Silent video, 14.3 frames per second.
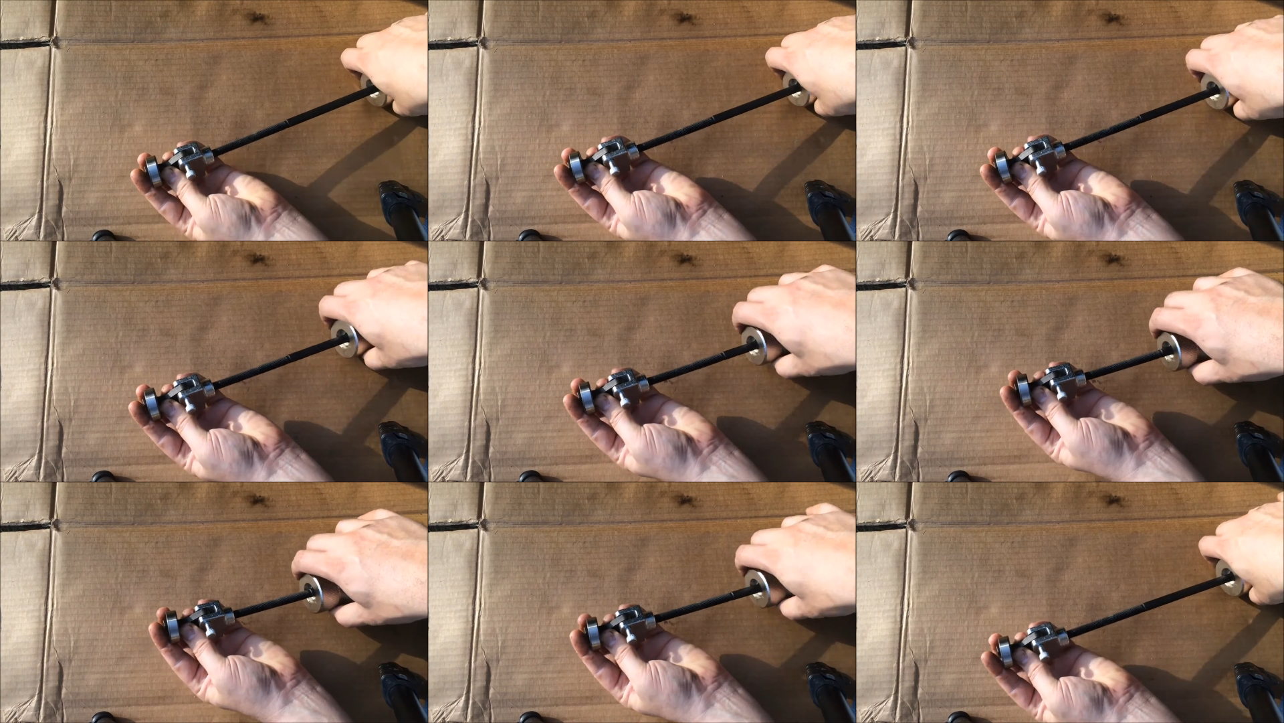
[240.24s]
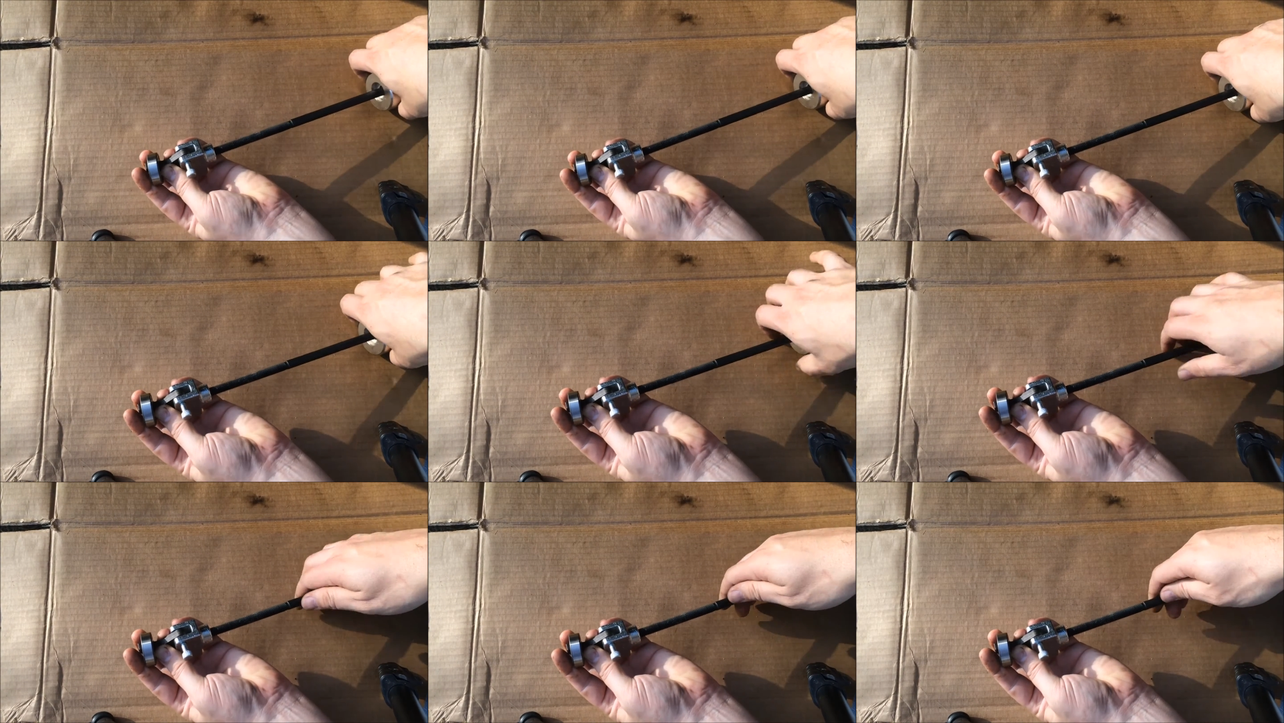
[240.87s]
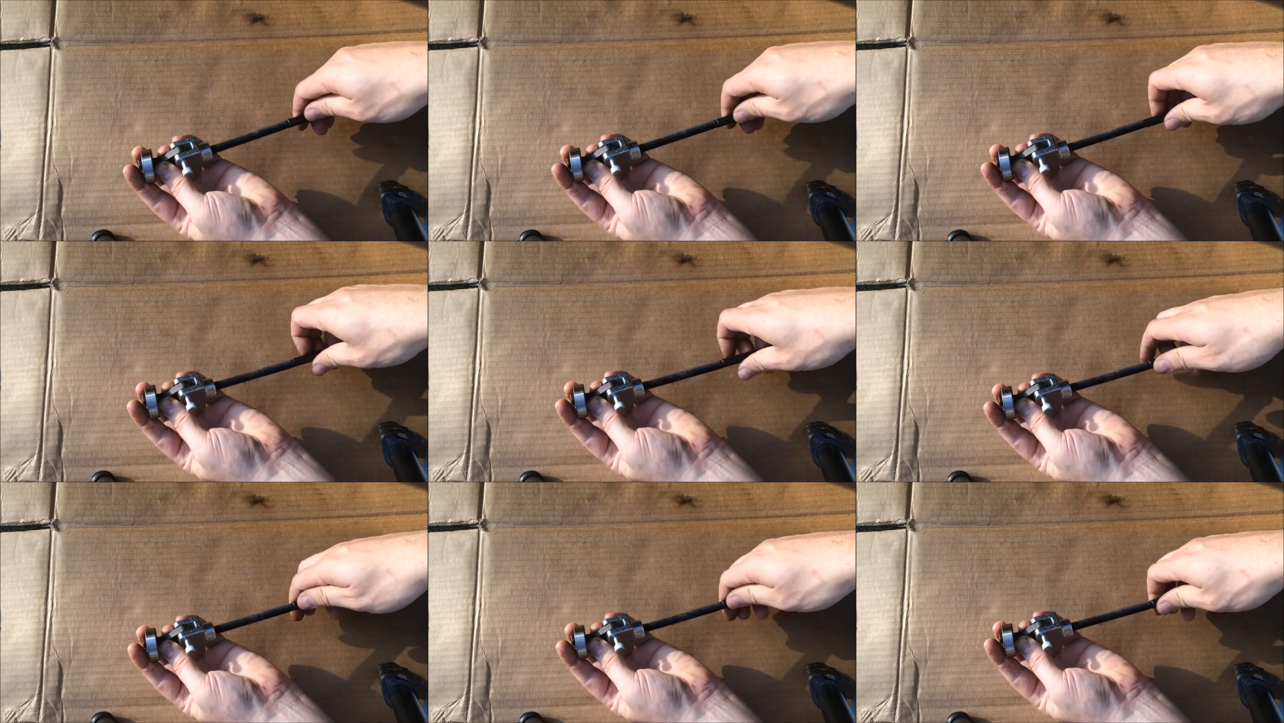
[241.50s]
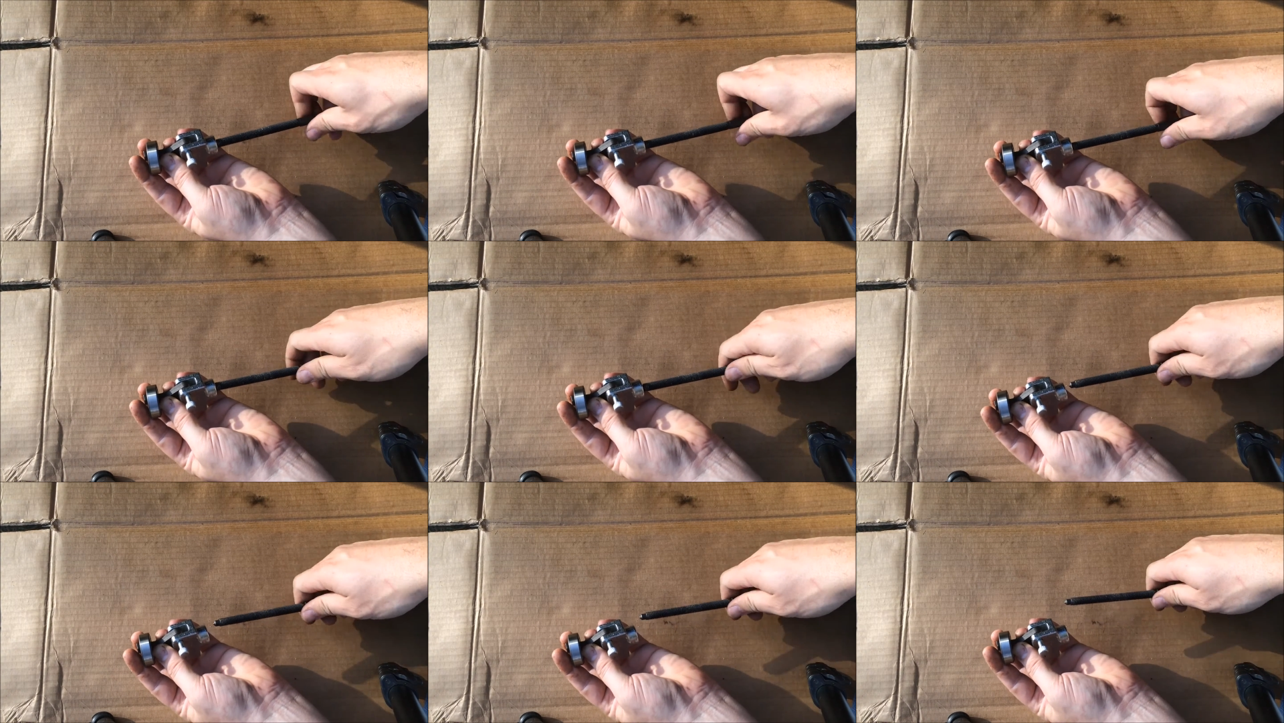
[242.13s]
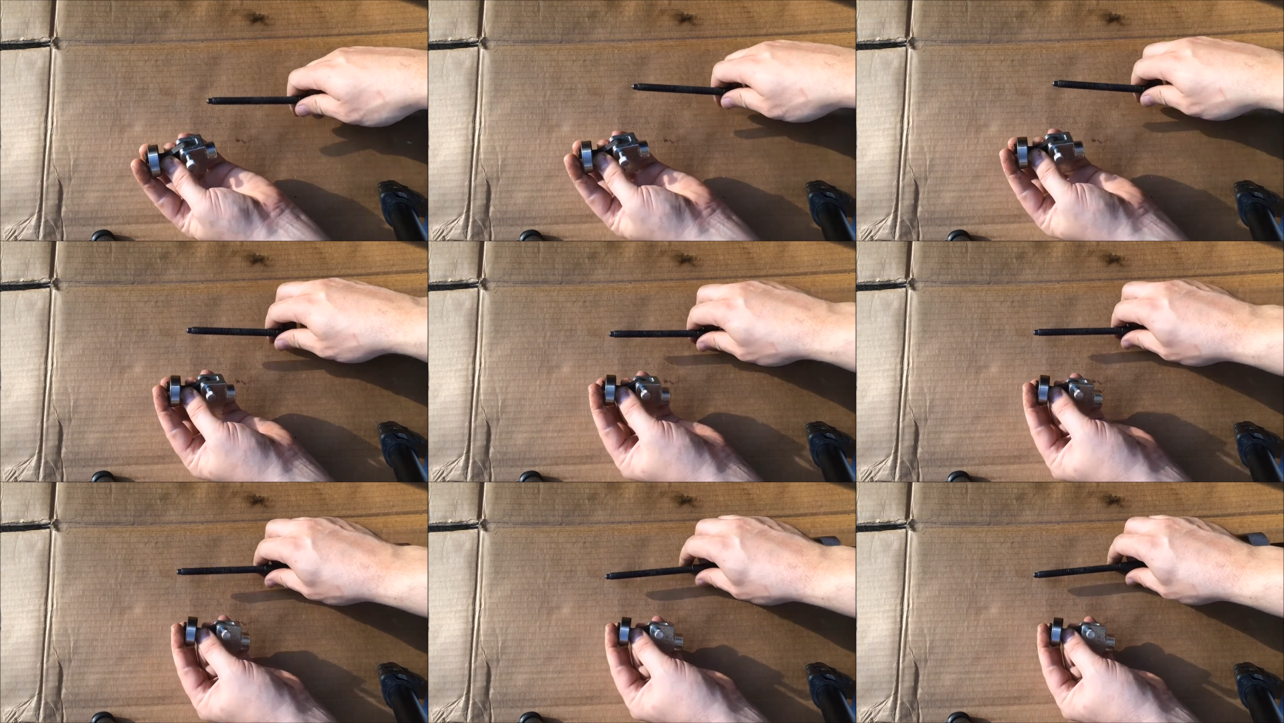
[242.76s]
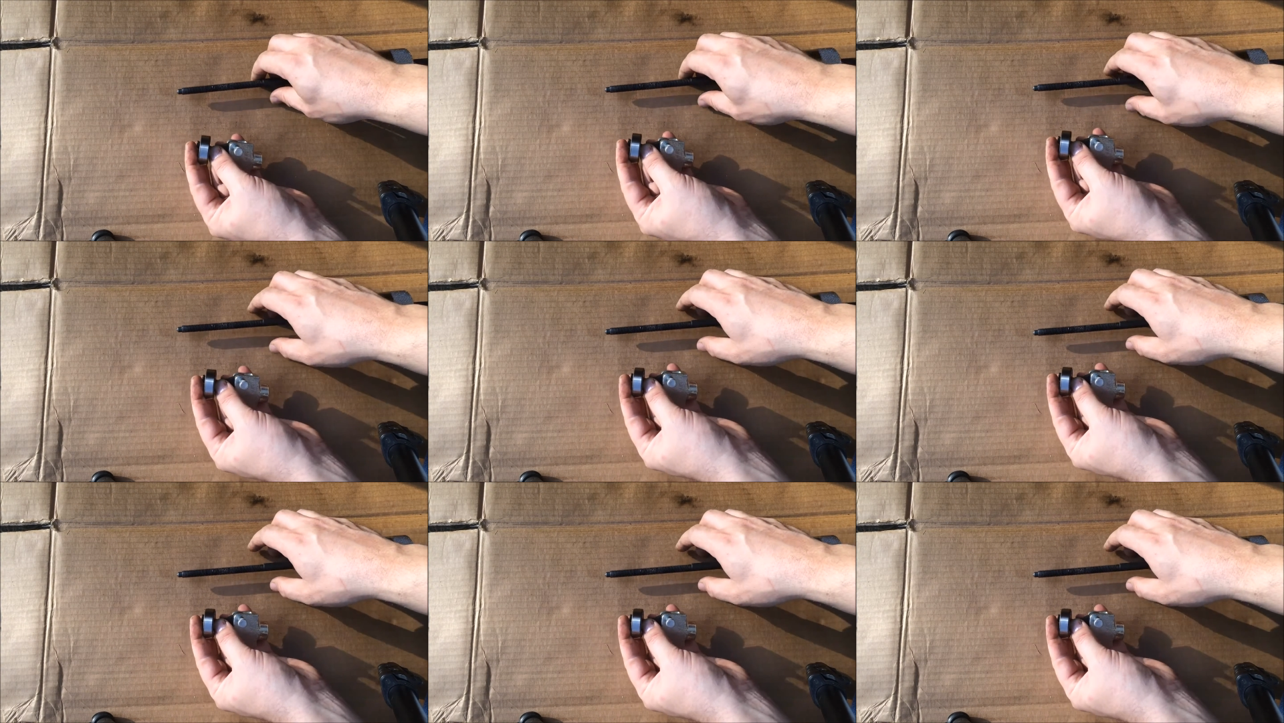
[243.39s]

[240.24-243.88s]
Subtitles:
(no speaker visible)